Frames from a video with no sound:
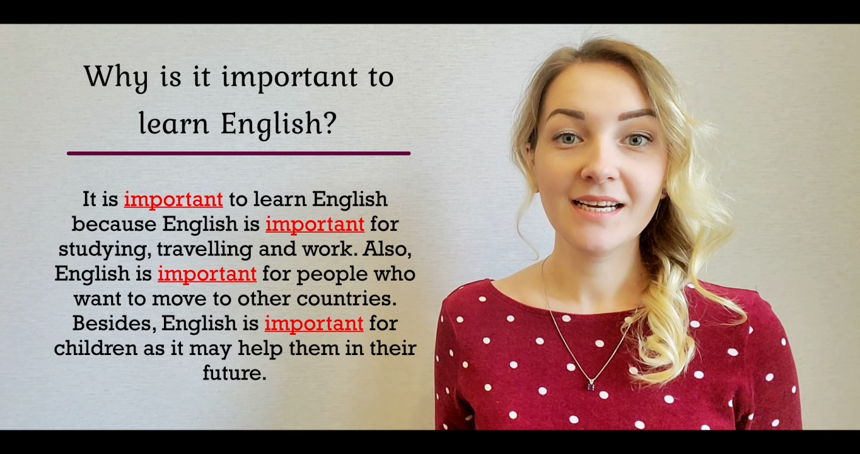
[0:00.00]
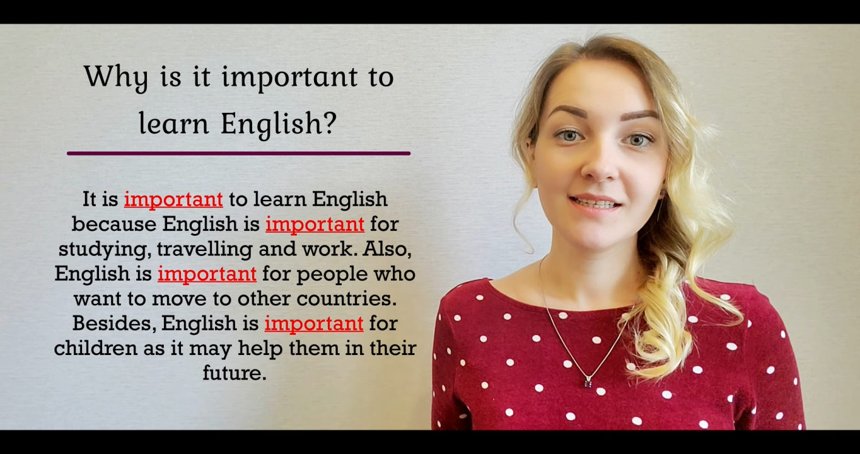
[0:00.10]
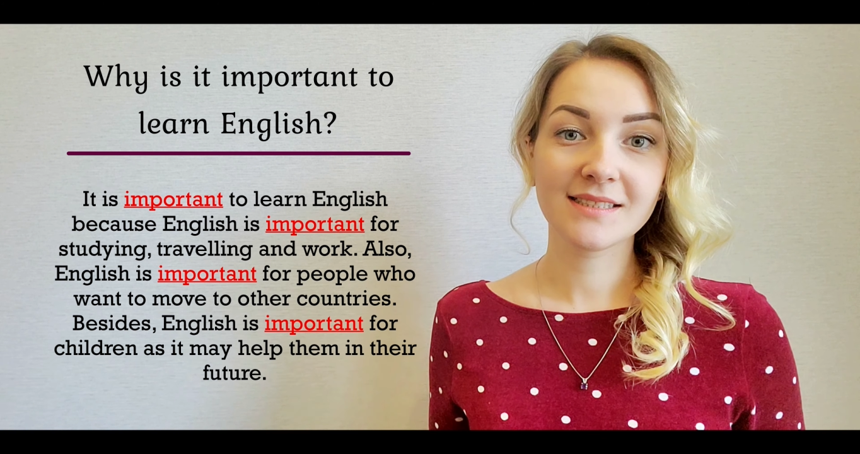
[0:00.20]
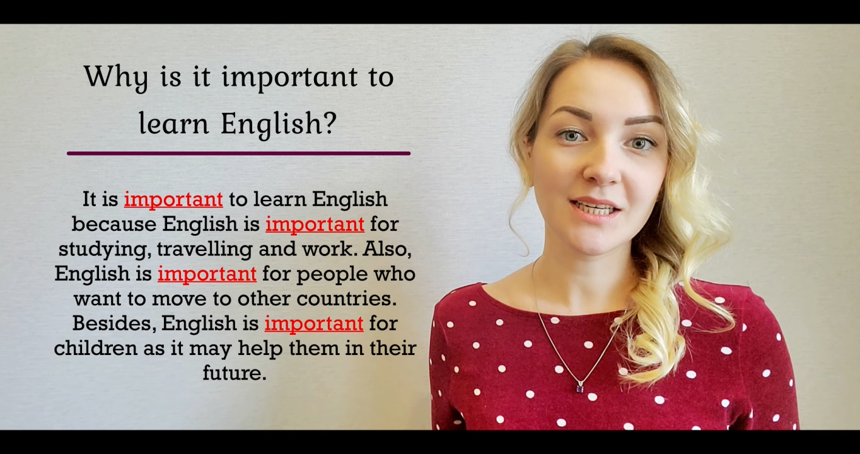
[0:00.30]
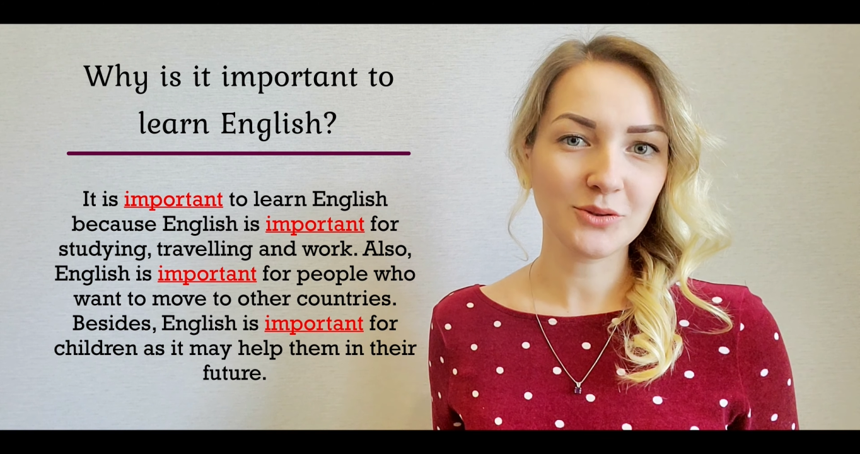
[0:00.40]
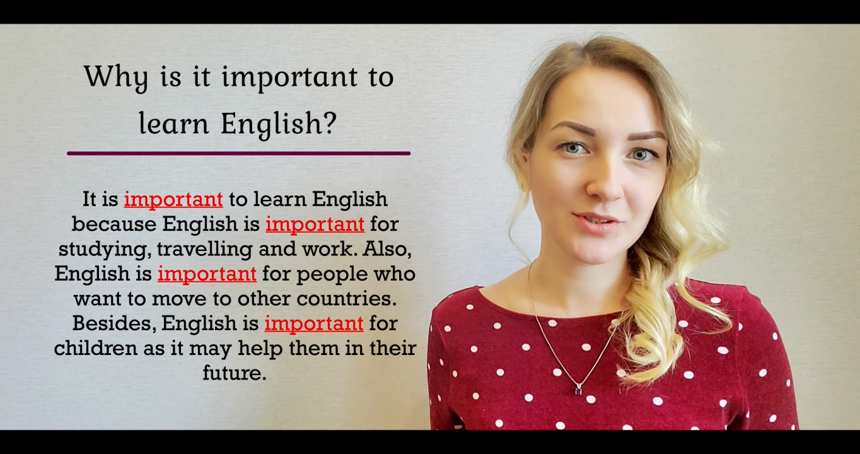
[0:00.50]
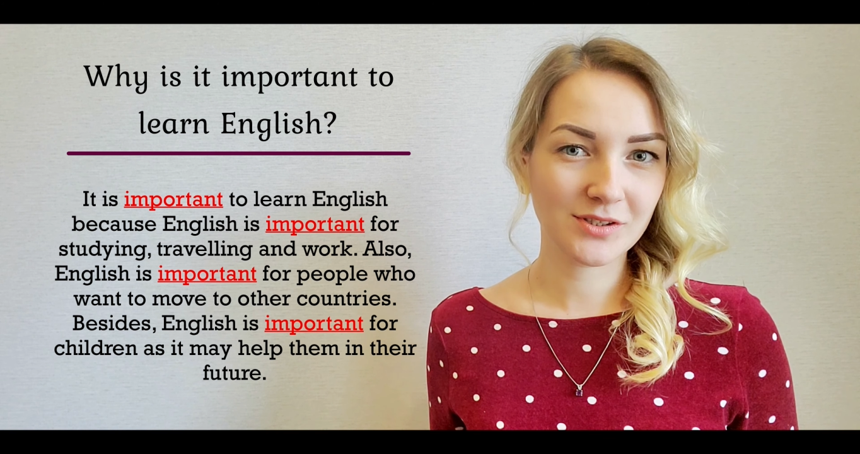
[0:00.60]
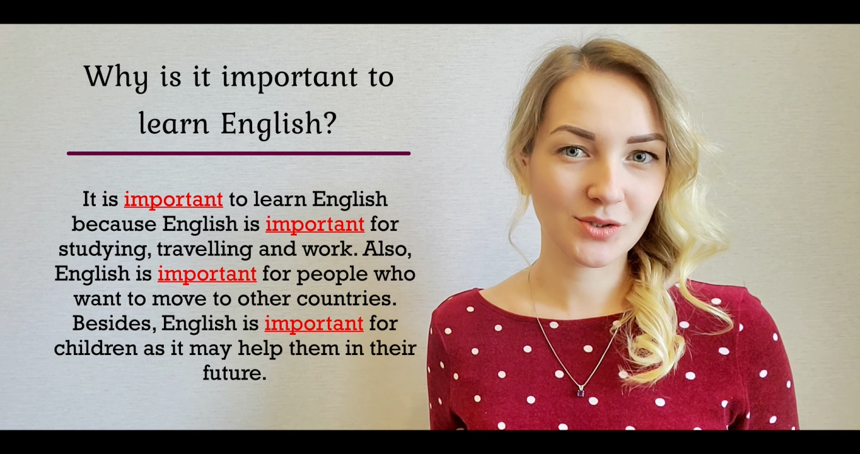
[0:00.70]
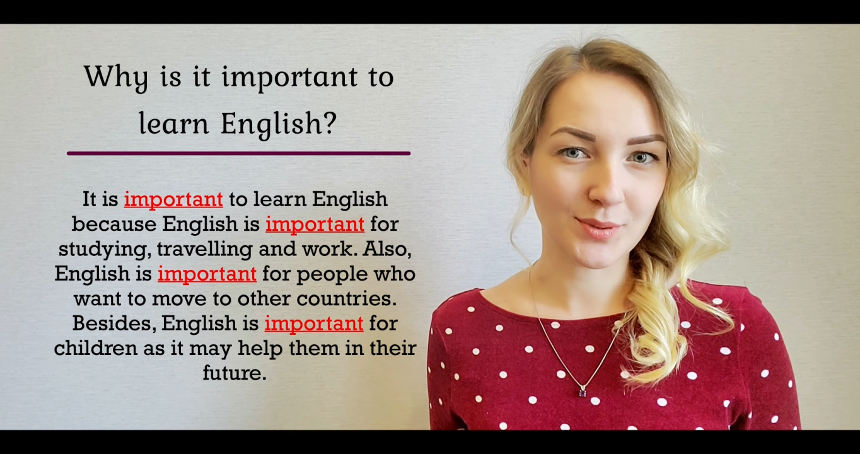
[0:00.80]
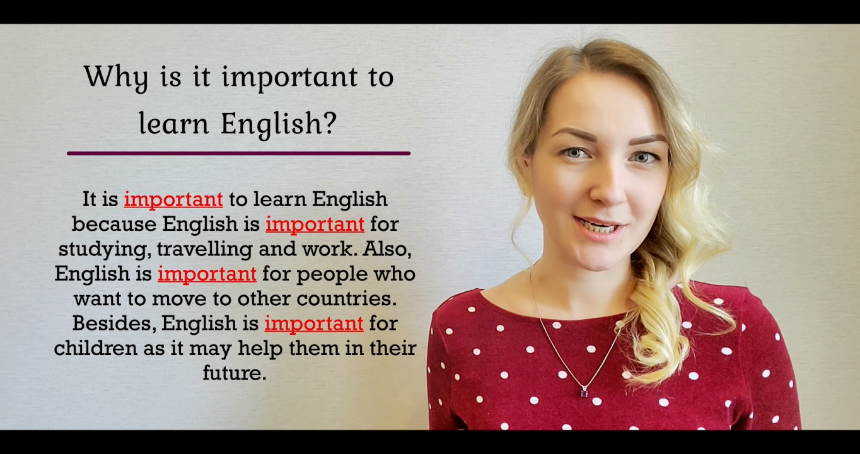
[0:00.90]
Sounds
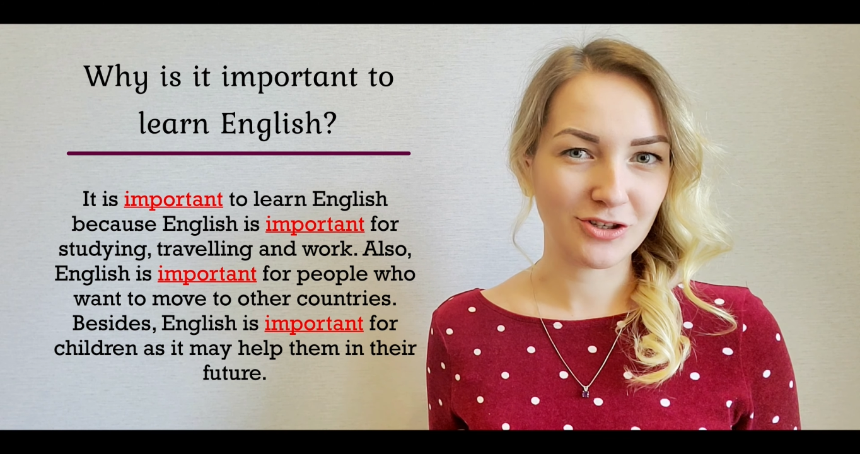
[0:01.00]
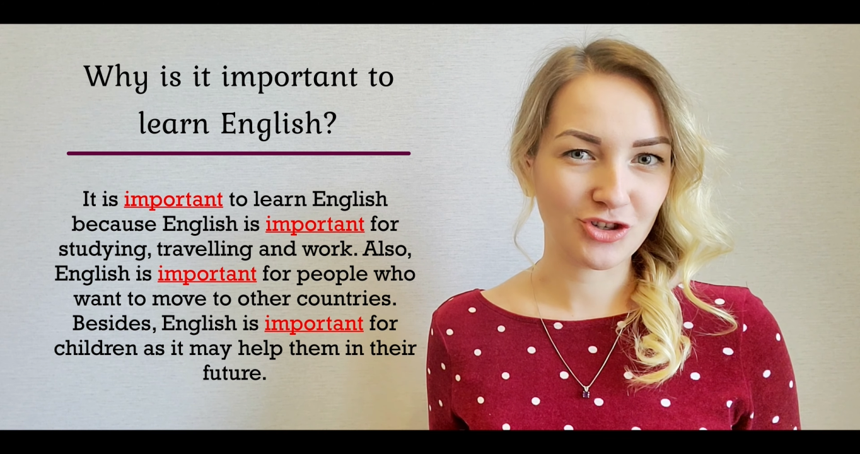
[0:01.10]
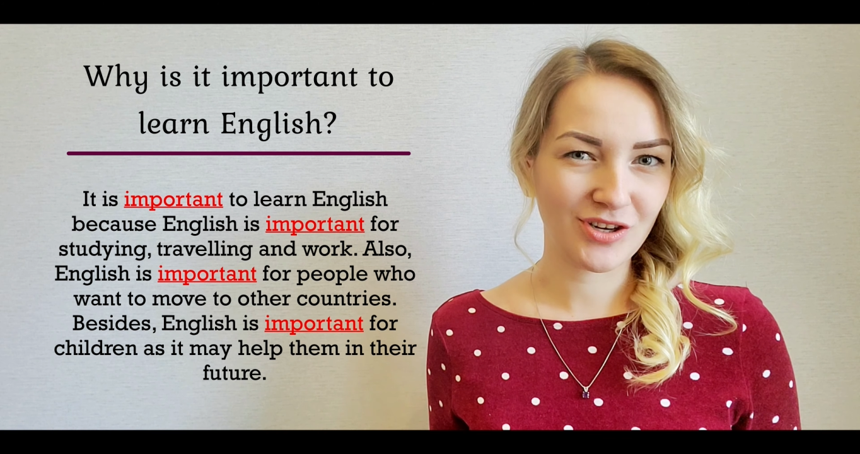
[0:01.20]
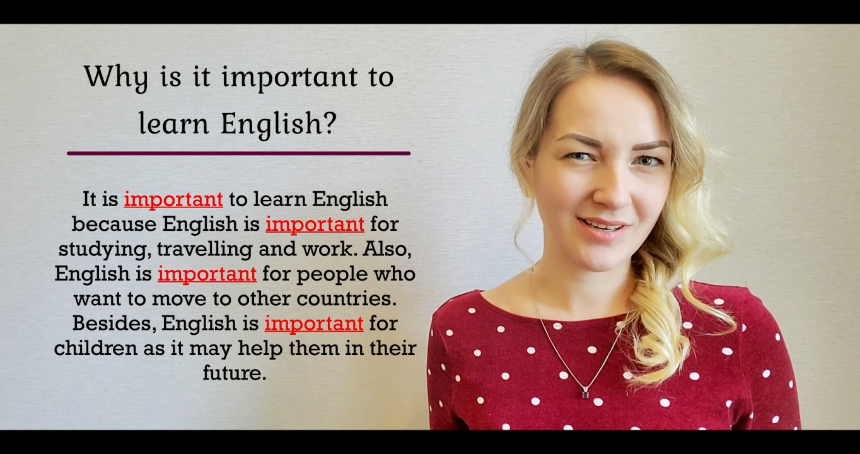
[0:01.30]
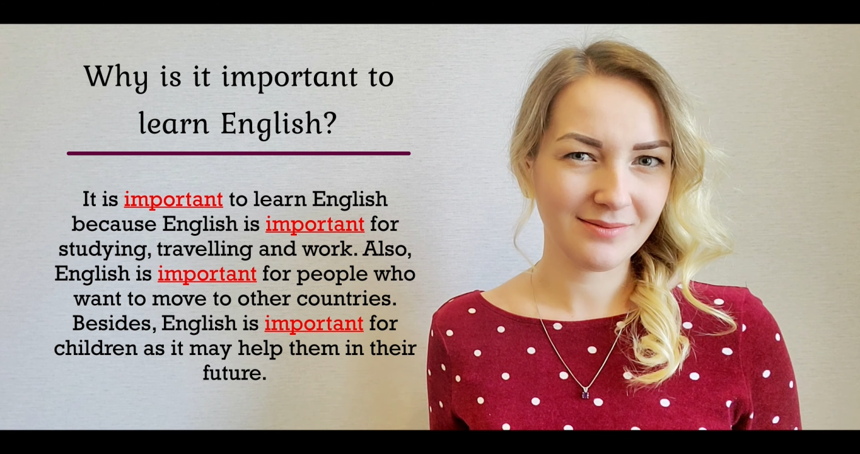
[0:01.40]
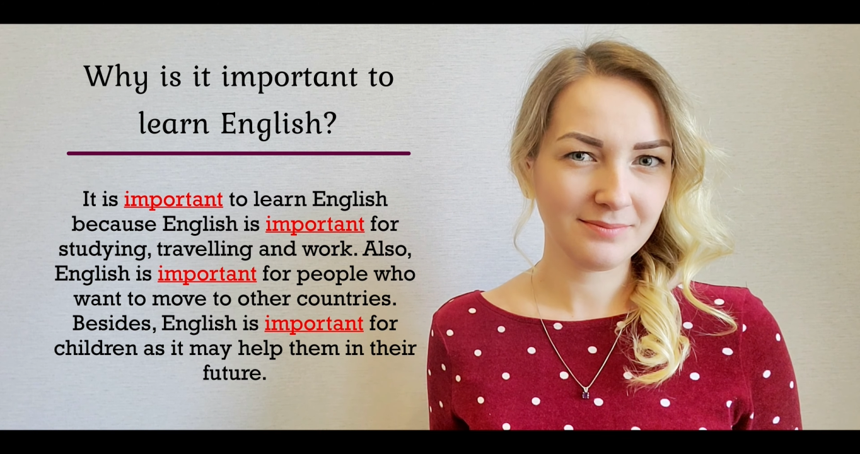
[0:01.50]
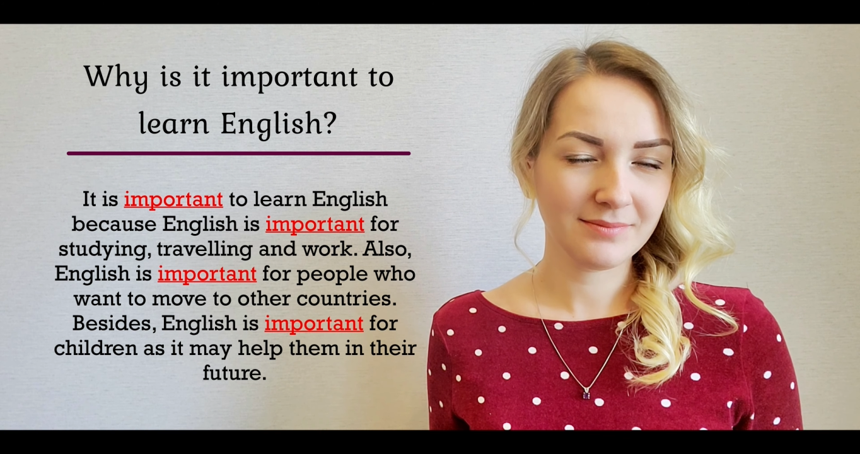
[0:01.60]
strange, yeah?